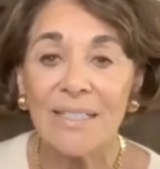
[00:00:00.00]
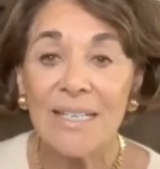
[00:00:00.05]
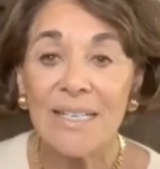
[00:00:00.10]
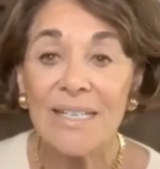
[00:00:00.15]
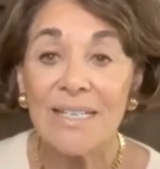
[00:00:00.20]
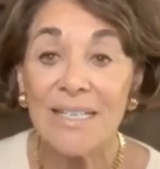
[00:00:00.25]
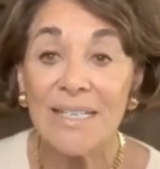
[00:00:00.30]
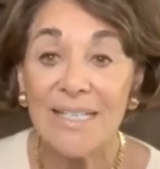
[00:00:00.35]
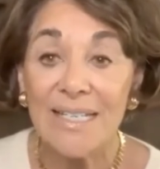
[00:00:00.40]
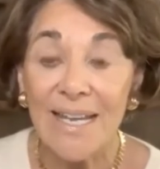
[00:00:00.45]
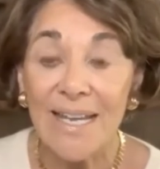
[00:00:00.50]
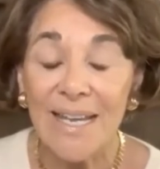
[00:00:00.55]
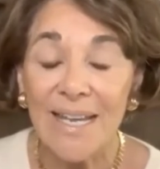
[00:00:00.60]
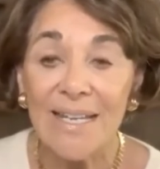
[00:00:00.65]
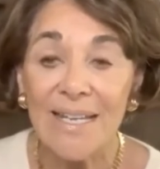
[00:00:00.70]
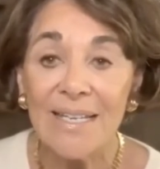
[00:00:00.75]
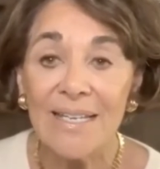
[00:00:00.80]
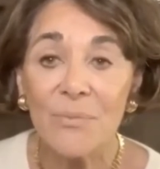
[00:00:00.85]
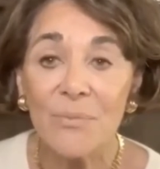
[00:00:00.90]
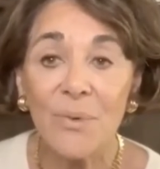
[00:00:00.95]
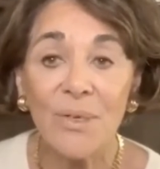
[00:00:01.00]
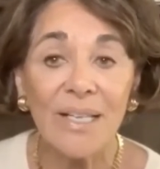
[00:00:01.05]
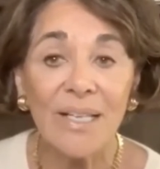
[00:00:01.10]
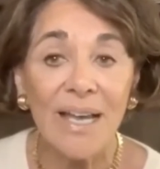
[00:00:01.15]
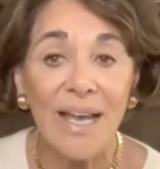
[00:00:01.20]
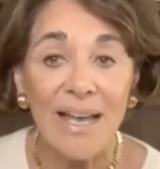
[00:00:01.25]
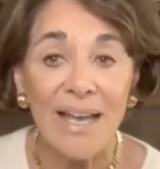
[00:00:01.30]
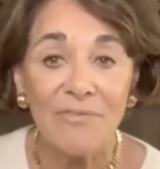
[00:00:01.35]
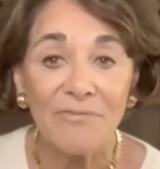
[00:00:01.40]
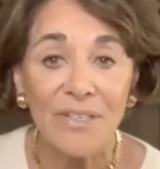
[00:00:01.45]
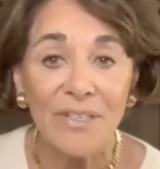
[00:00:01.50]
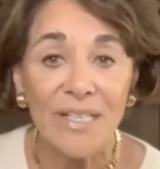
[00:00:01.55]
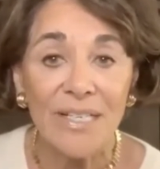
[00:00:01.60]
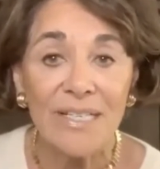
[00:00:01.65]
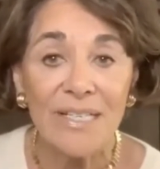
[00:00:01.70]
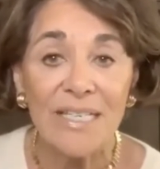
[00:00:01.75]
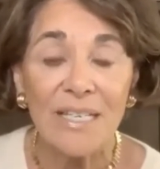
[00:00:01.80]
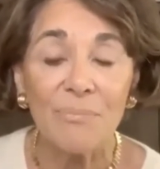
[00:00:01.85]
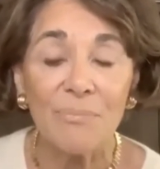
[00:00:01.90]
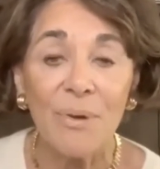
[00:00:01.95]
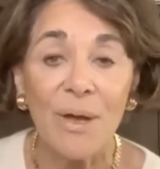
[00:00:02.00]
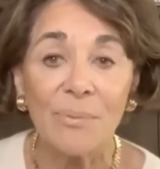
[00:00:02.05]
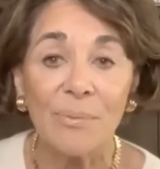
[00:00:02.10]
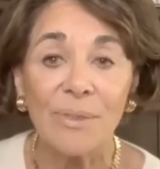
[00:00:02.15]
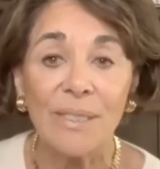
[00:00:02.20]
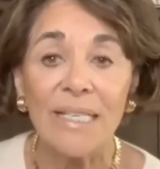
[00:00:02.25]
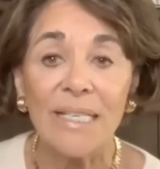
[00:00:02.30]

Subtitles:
Today, when confidence in public